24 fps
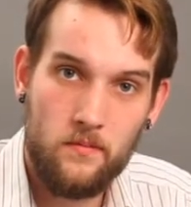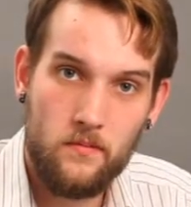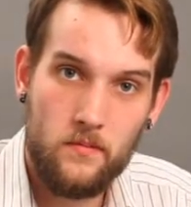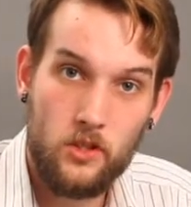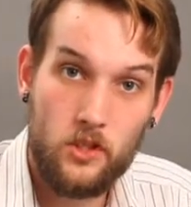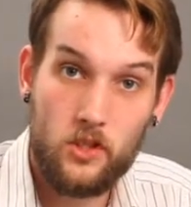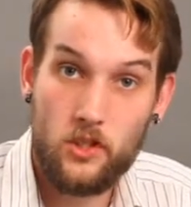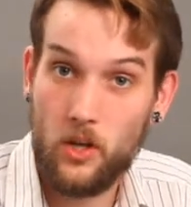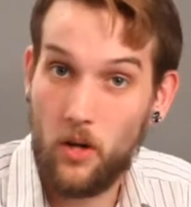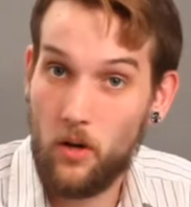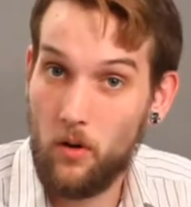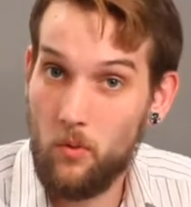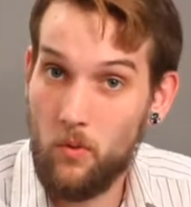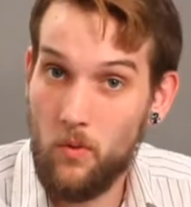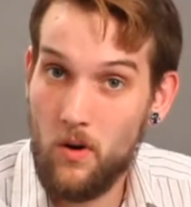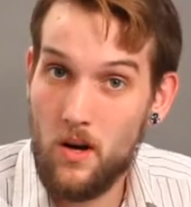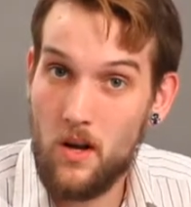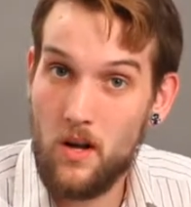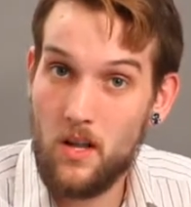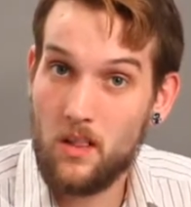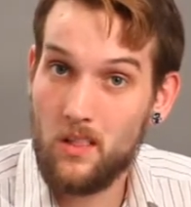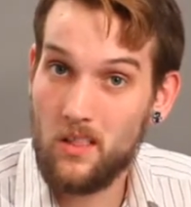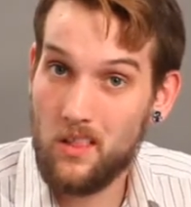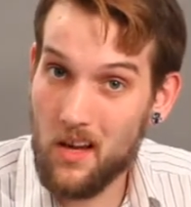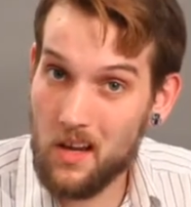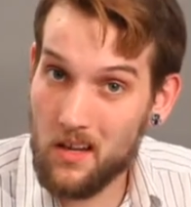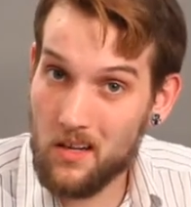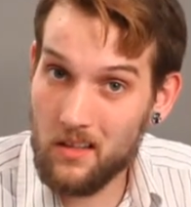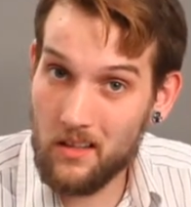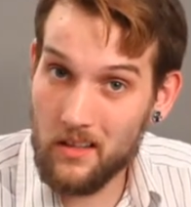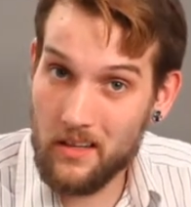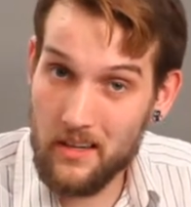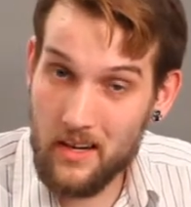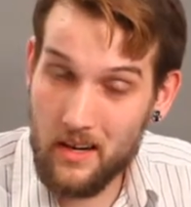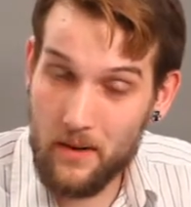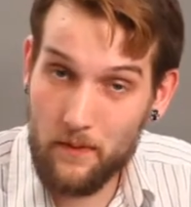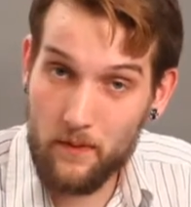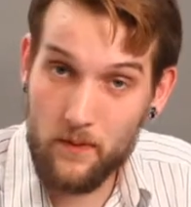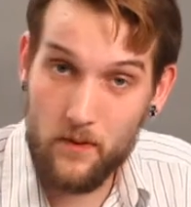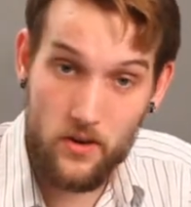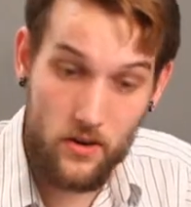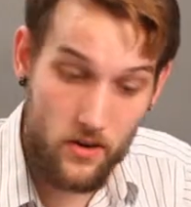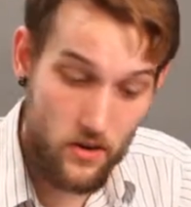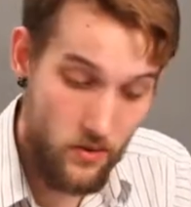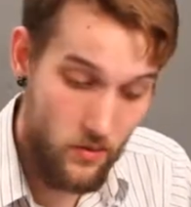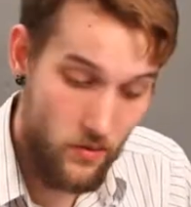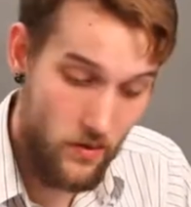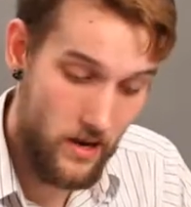So, luckily enough for
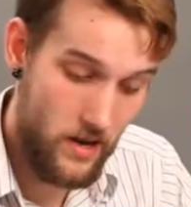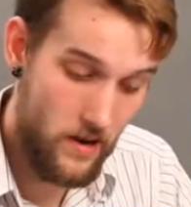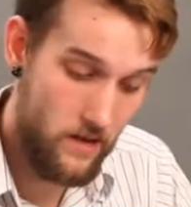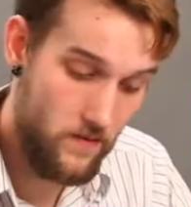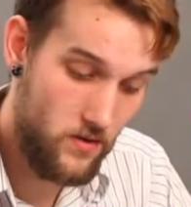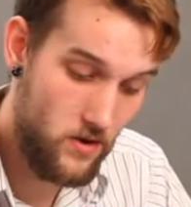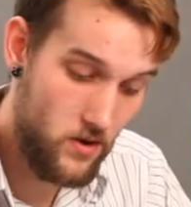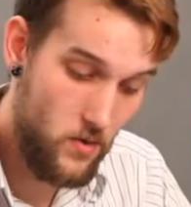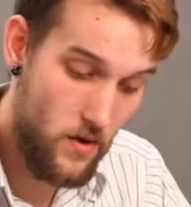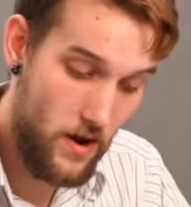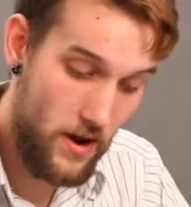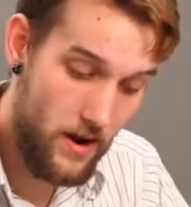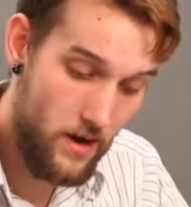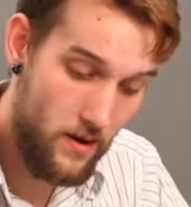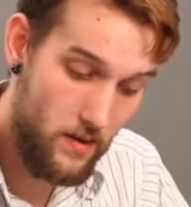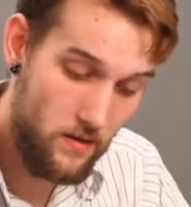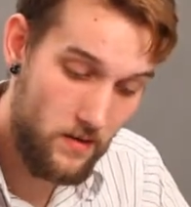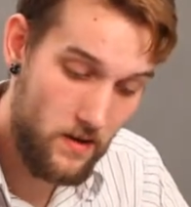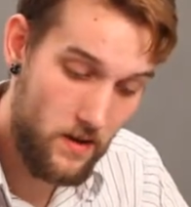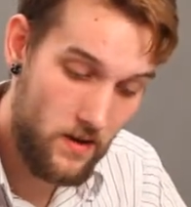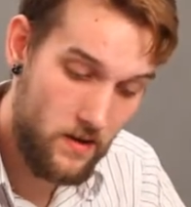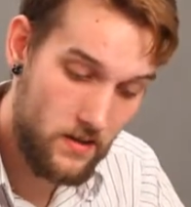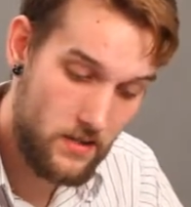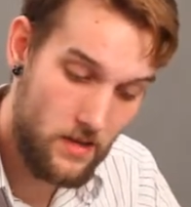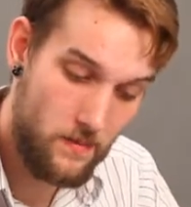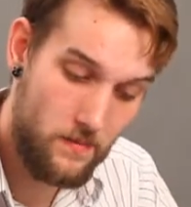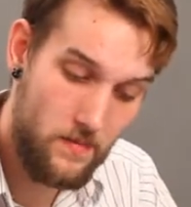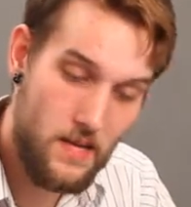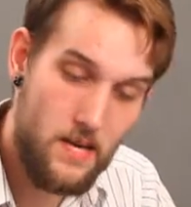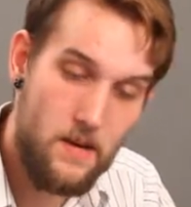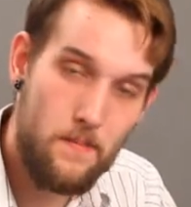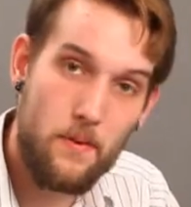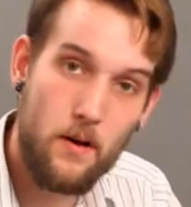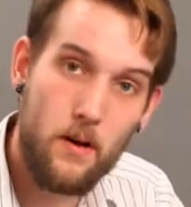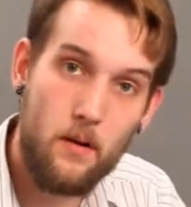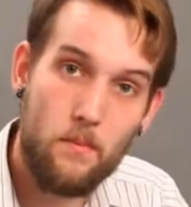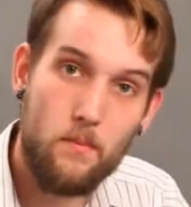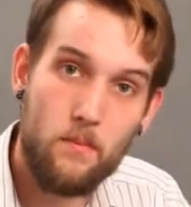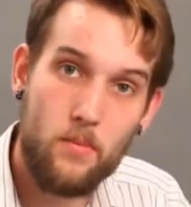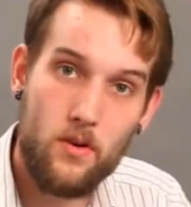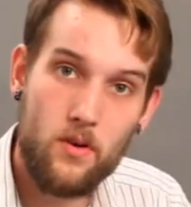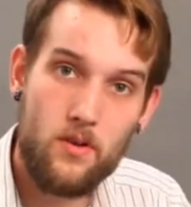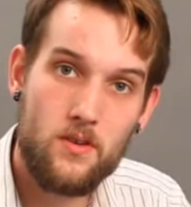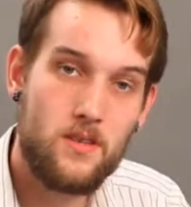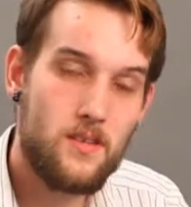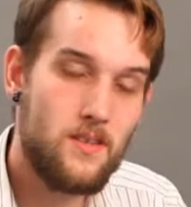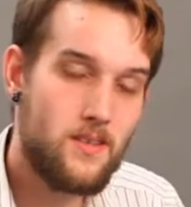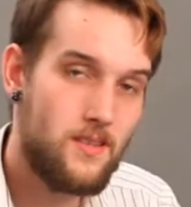you, if you have some EPUB
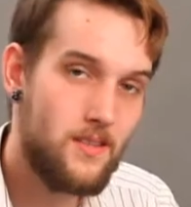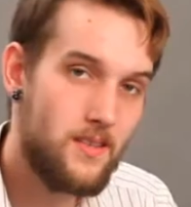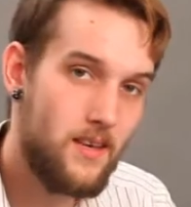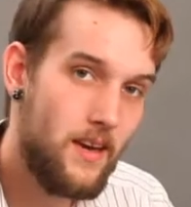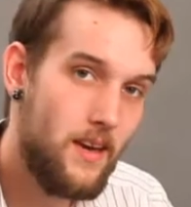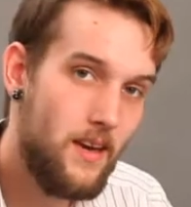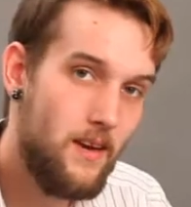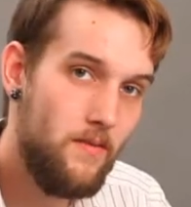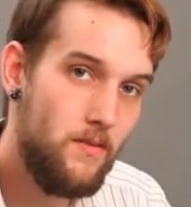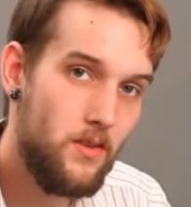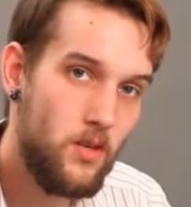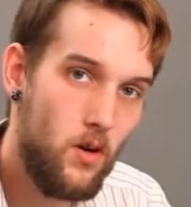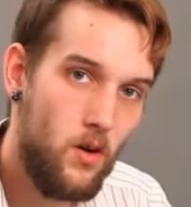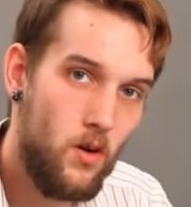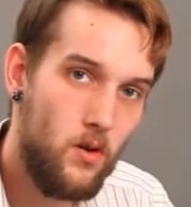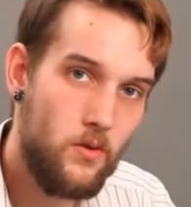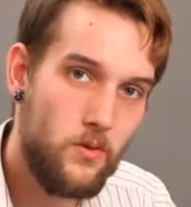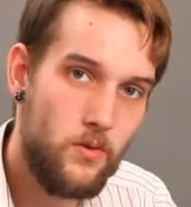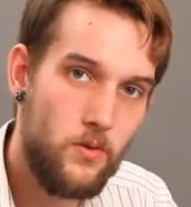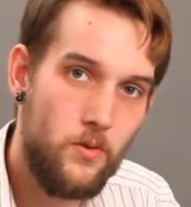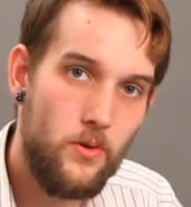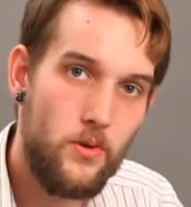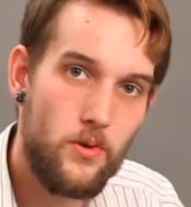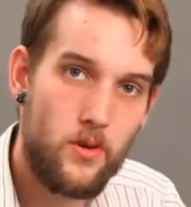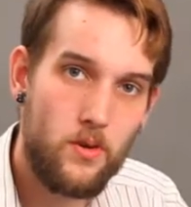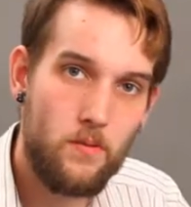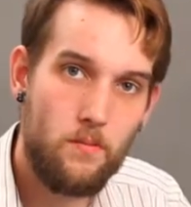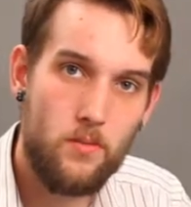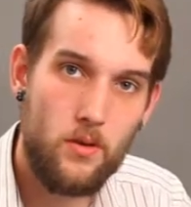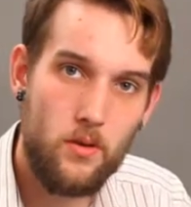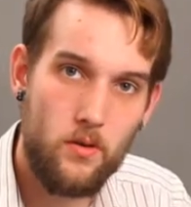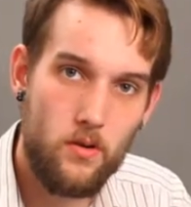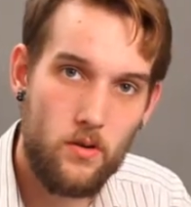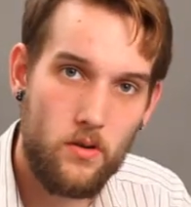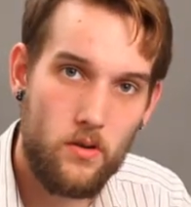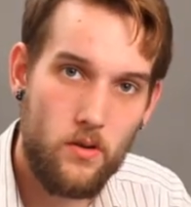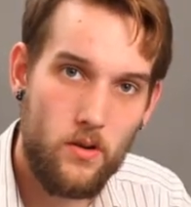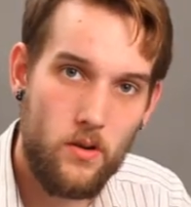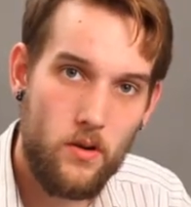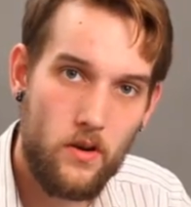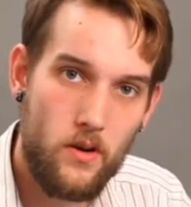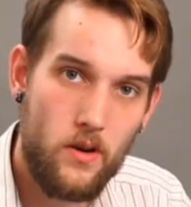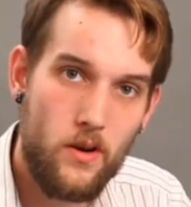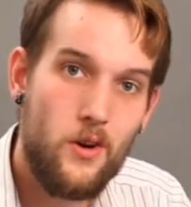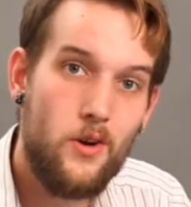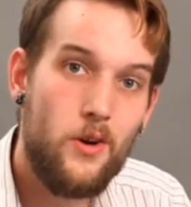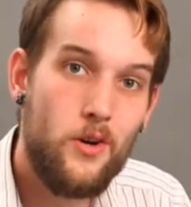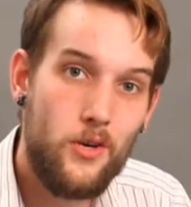books saved onto your computer,
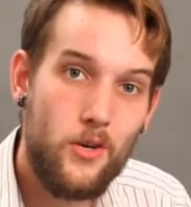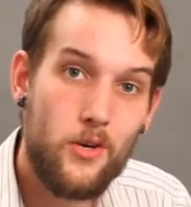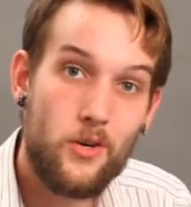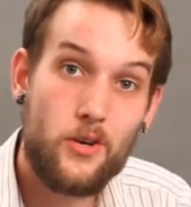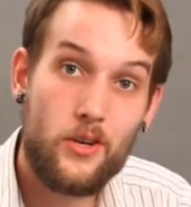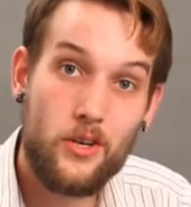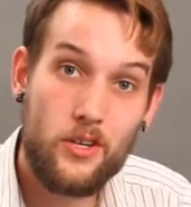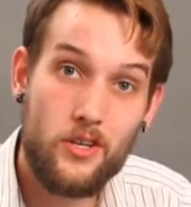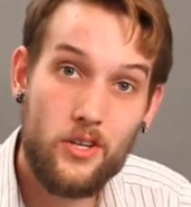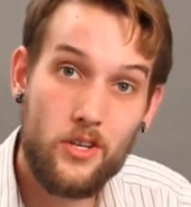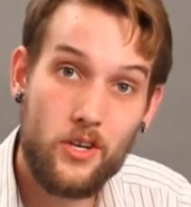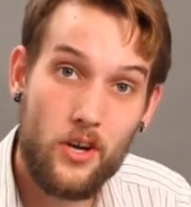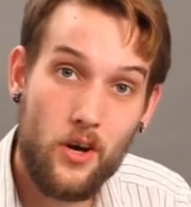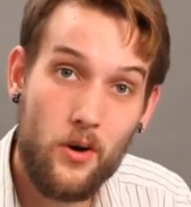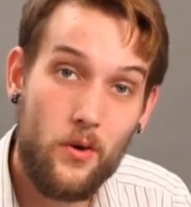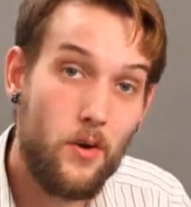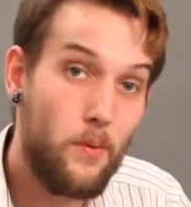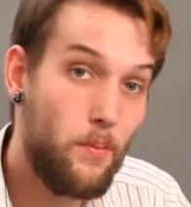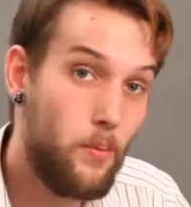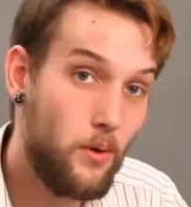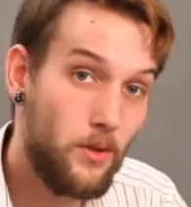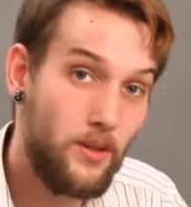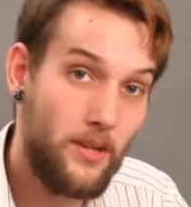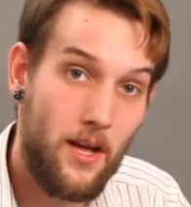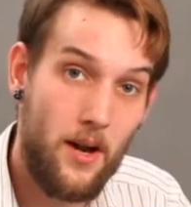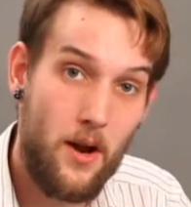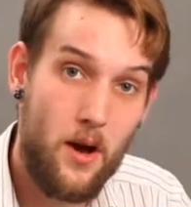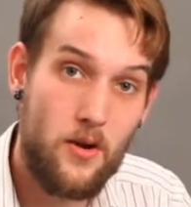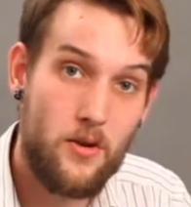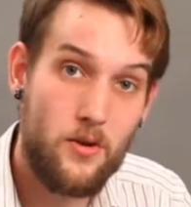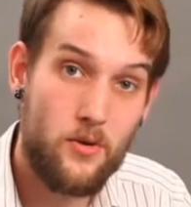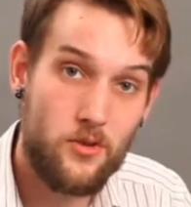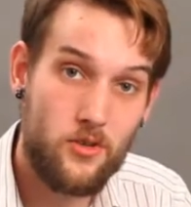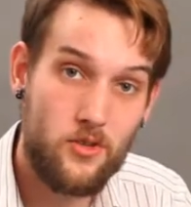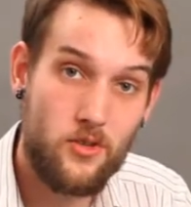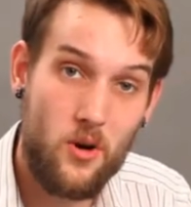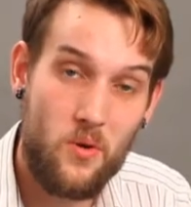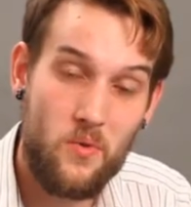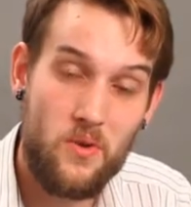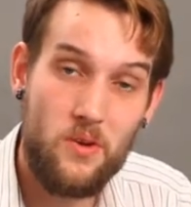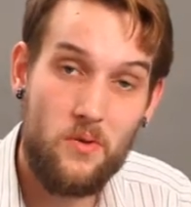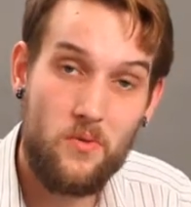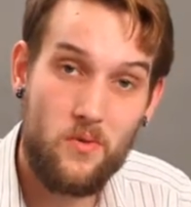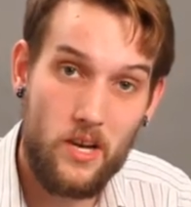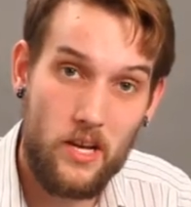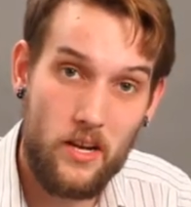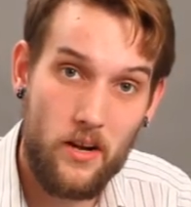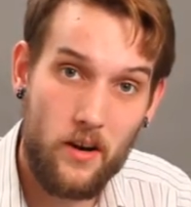you're good to go to put that on your
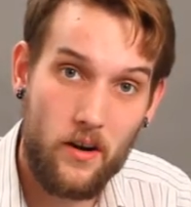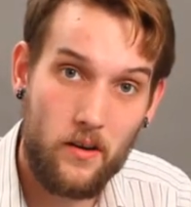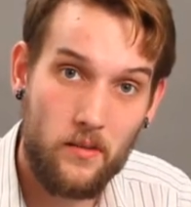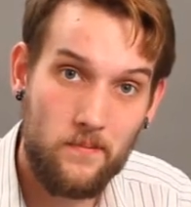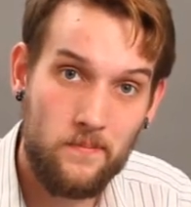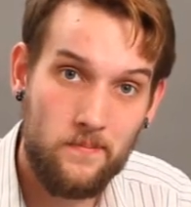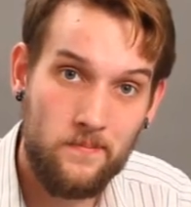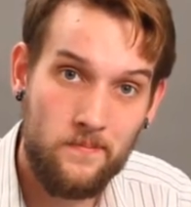Sony reader.